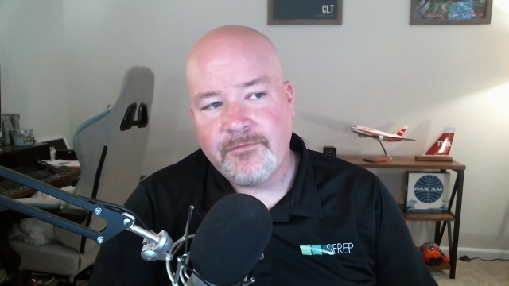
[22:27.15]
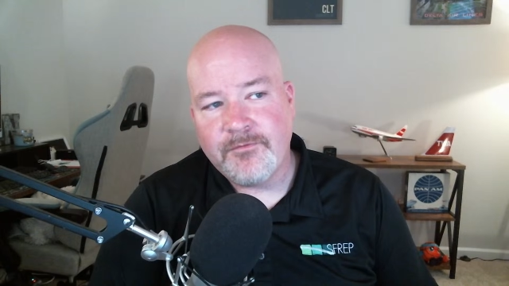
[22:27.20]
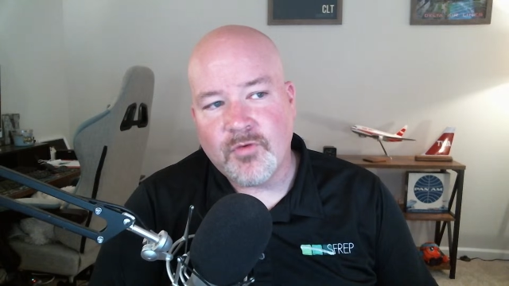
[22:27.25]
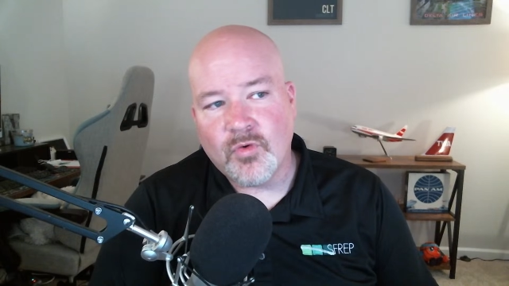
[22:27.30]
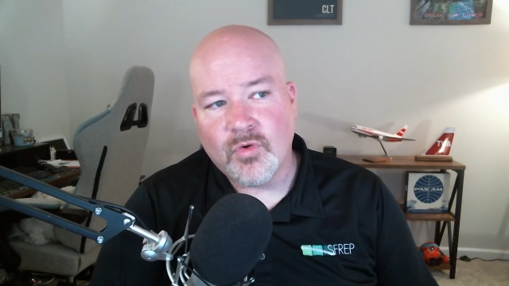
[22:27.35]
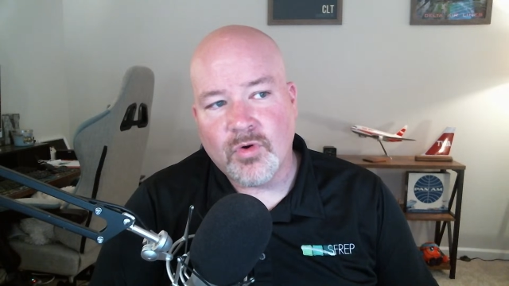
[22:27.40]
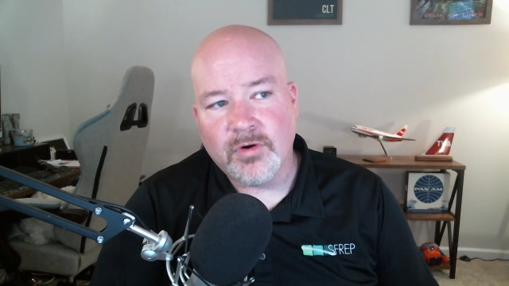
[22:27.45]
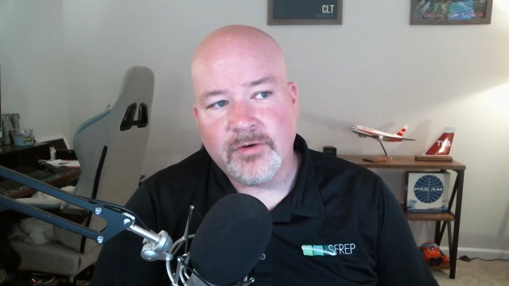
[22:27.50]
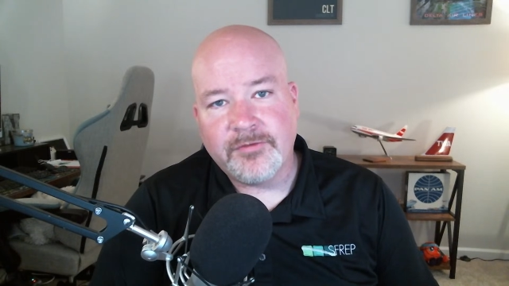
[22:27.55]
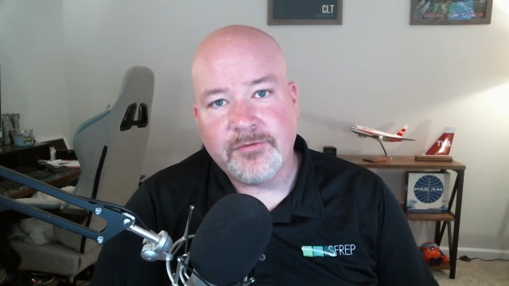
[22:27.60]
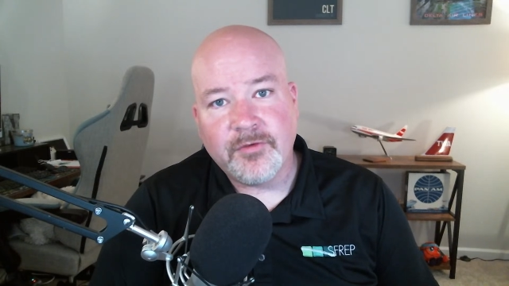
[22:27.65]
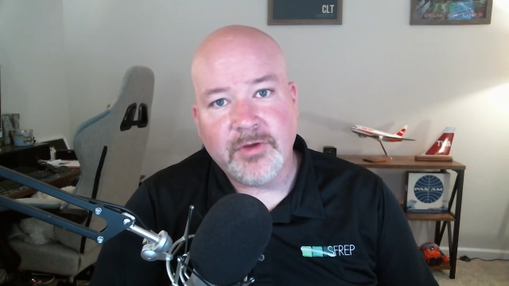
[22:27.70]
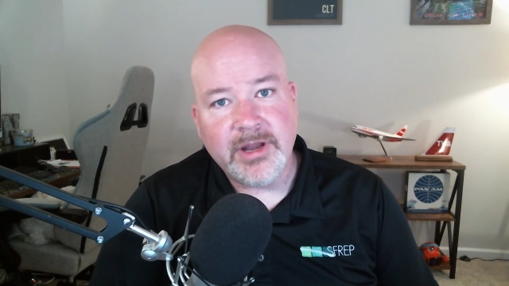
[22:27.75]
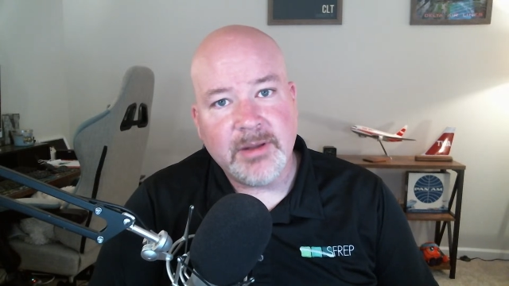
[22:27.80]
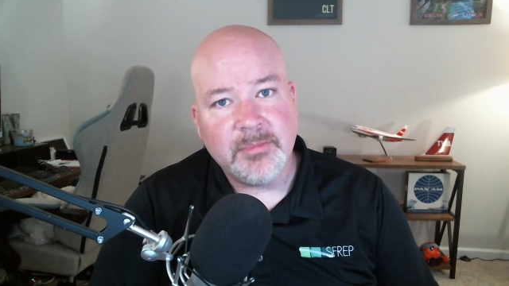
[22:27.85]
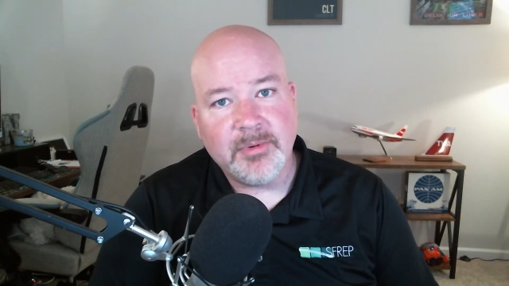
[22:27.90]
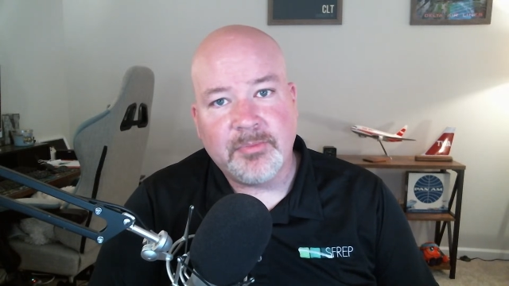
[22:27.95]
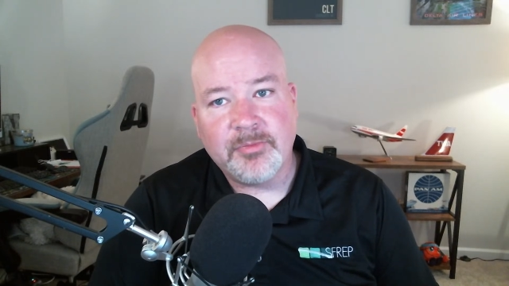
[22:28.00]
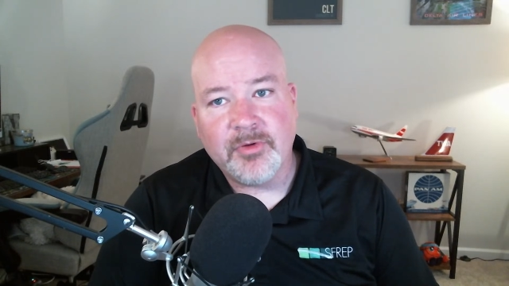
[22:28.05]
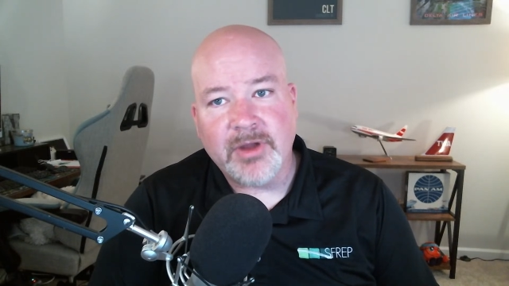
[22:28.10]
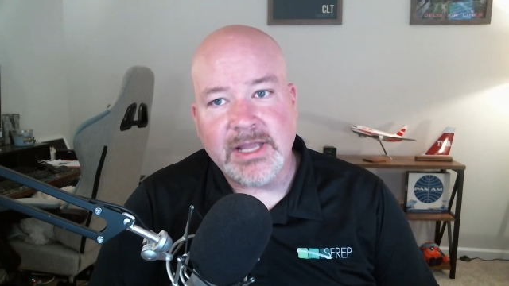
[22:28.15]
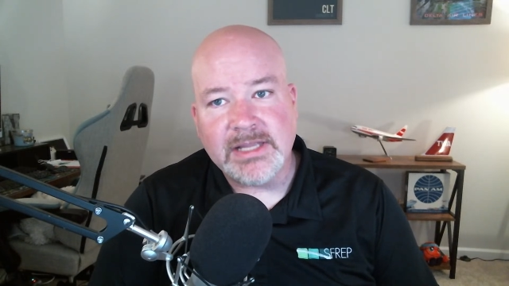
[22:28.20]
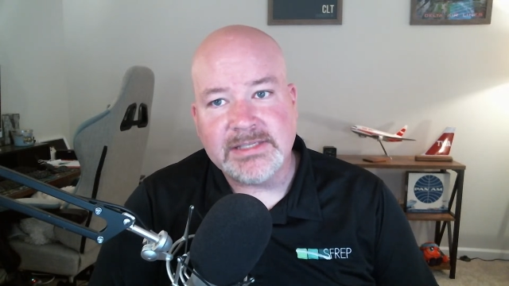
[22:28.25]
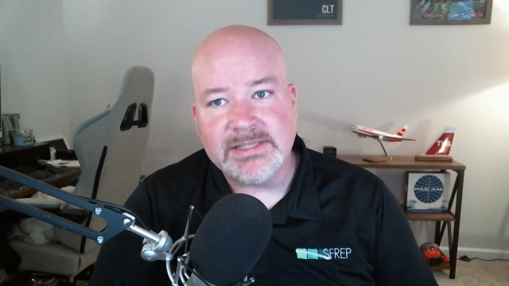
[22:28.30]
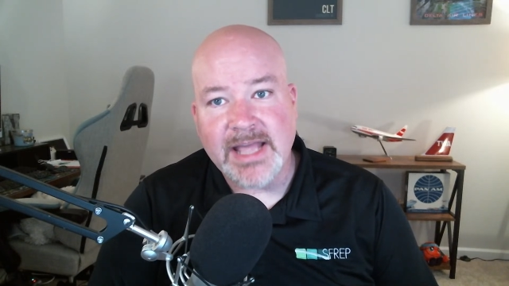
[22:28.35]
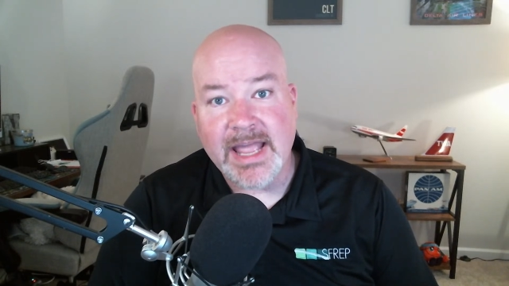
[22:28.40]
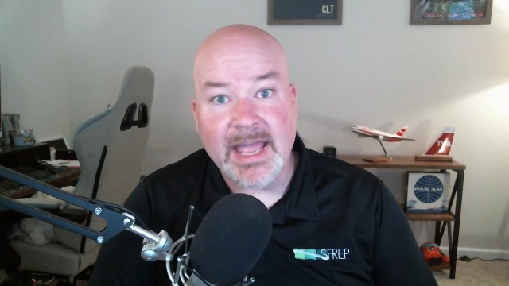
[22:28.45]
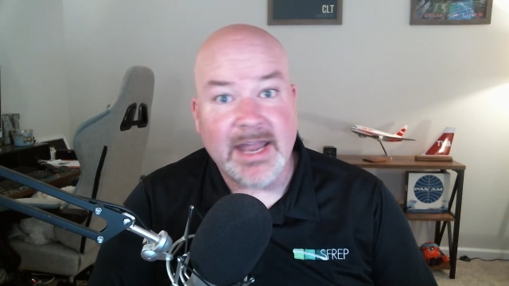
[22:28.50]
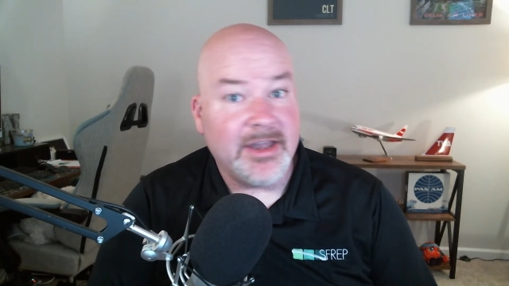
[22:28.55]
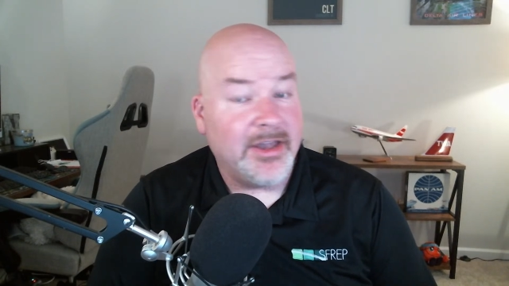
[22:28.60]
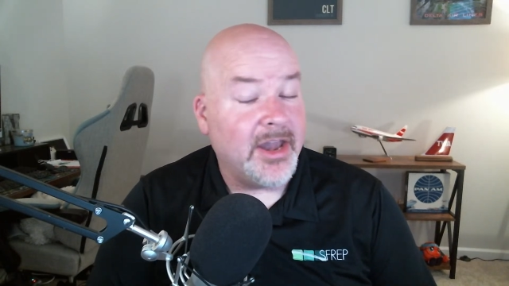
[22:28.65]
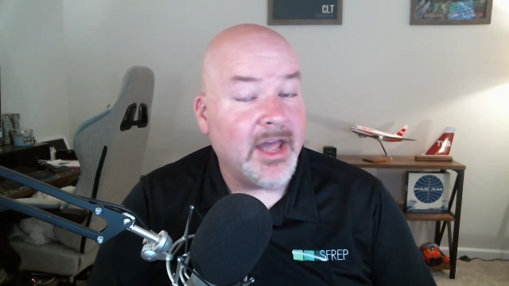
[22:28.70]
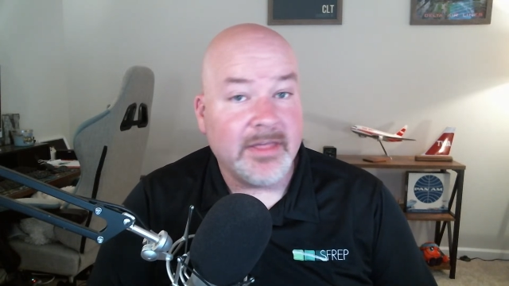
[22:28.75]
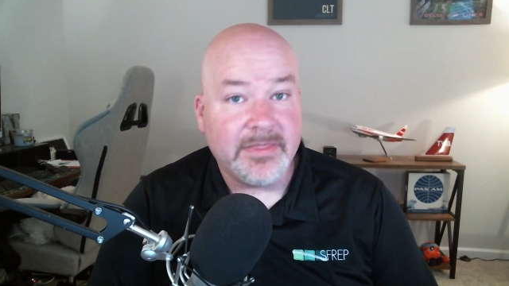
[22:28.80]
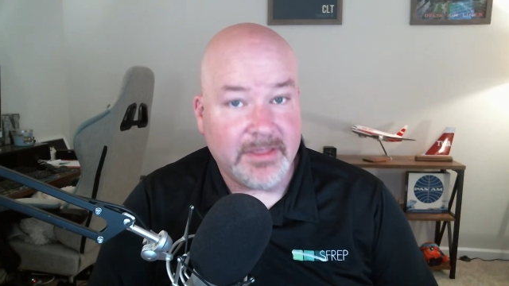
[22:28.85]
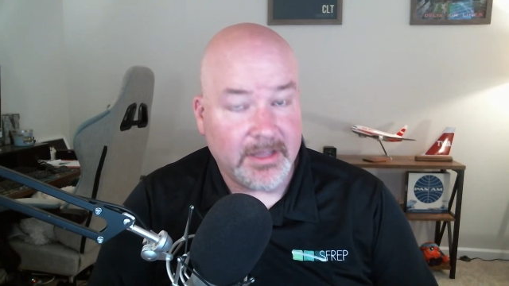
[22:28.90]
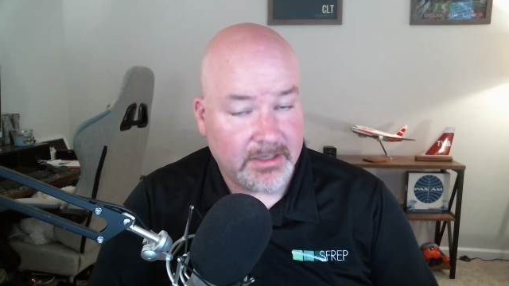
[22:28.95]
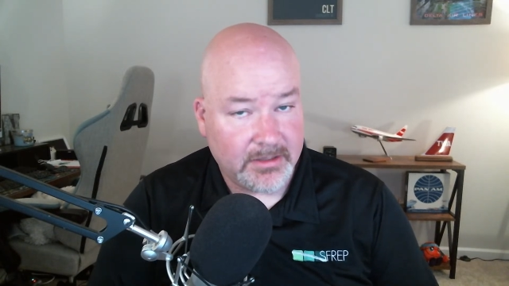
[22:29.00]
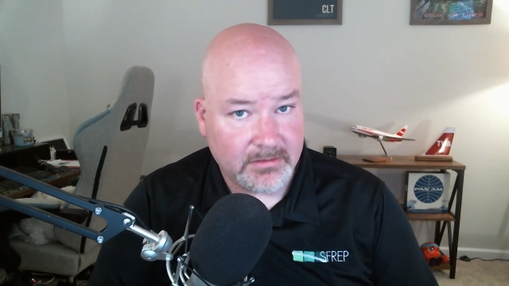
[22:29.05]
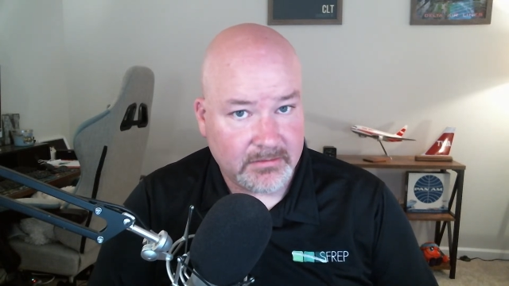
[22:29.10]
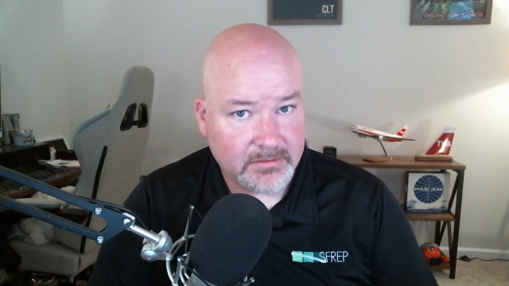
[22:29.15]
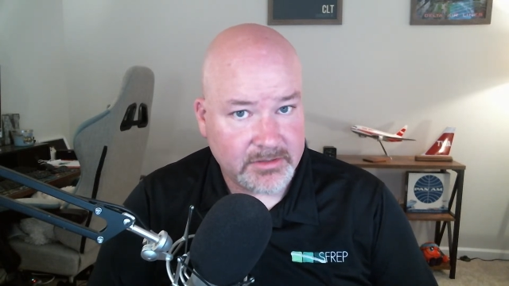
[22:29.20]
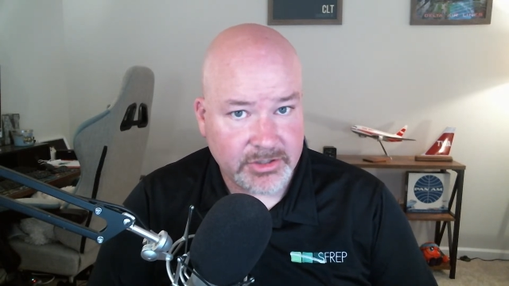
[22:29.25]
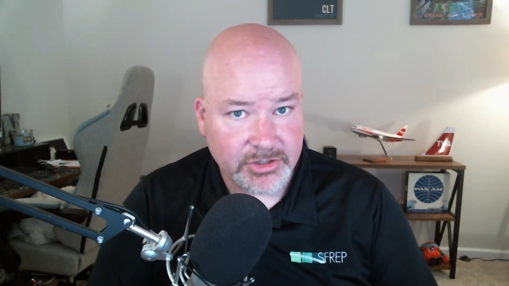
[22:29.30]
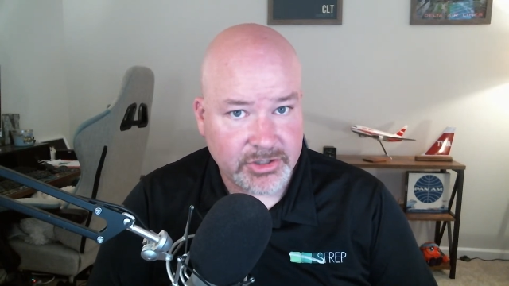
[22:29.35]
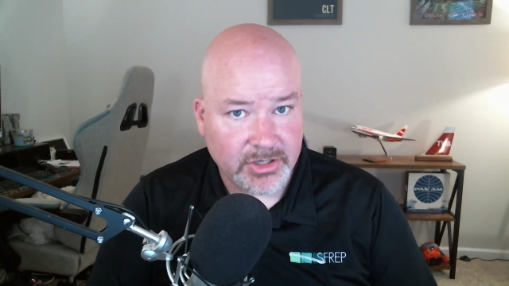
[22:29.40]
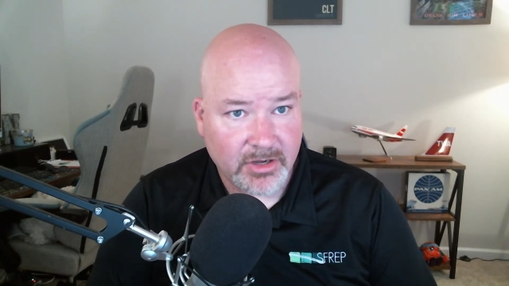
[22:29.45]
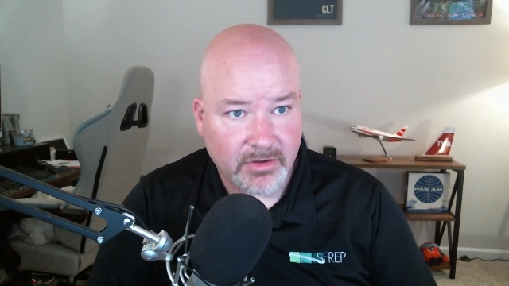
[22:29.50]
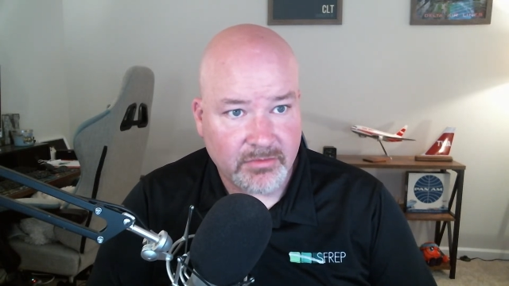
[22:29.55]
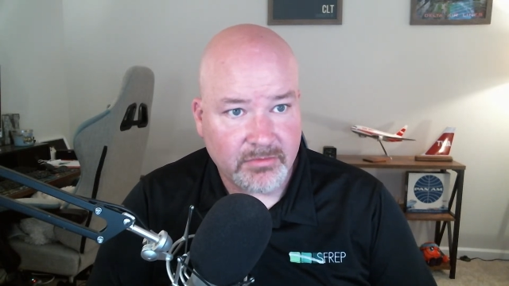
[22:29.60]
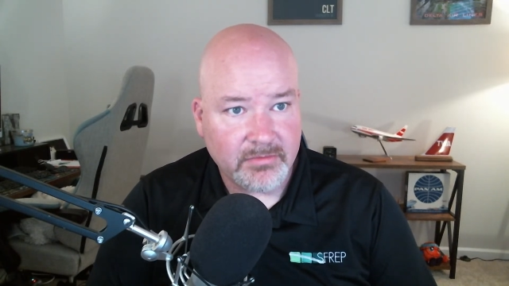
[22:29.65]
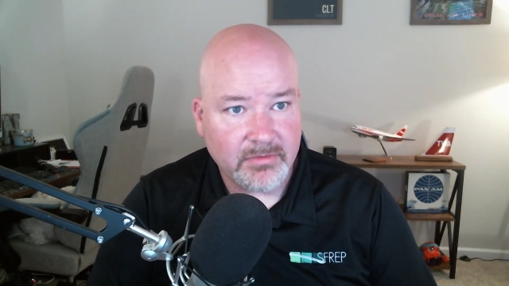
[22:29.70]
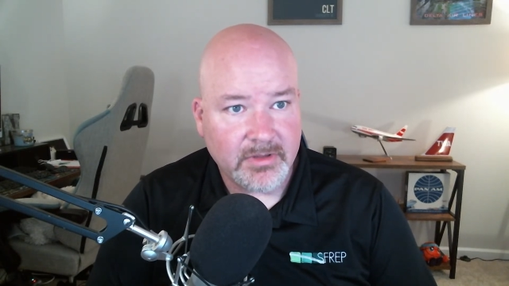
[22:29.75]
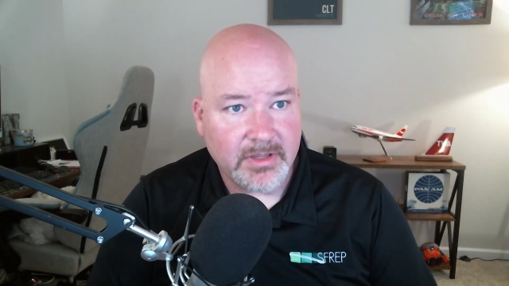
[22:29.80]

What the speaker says: for Freedom Appraise, they had nothing to show.